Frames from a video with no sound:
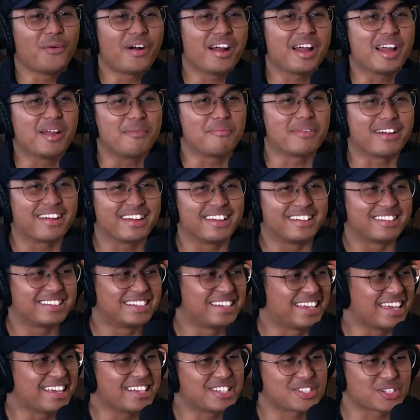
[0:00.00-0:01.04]
Why am I
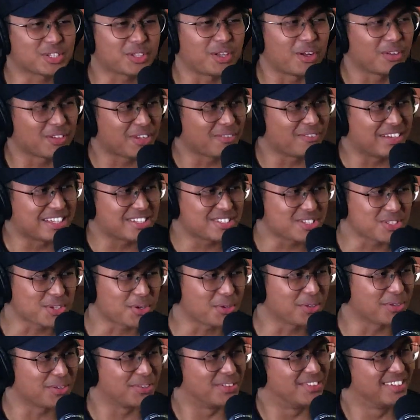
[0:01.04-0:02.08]
taking so long to get my
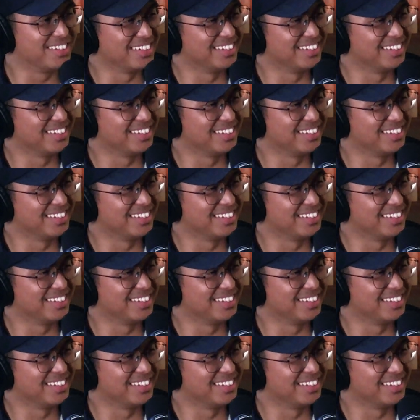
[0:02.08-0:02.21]
solo?